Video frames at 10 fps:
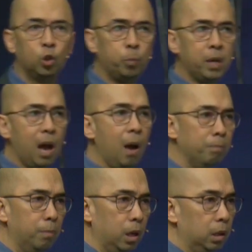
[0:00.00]
to be
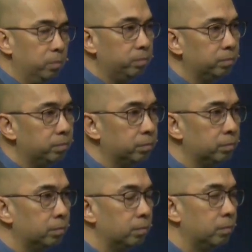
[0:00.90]
humble,
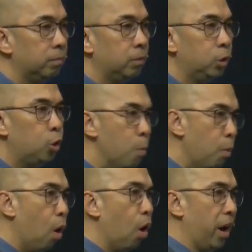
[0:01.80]
to
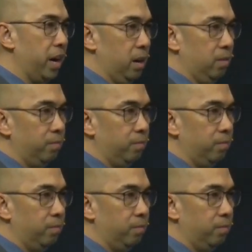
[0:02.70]
mourn,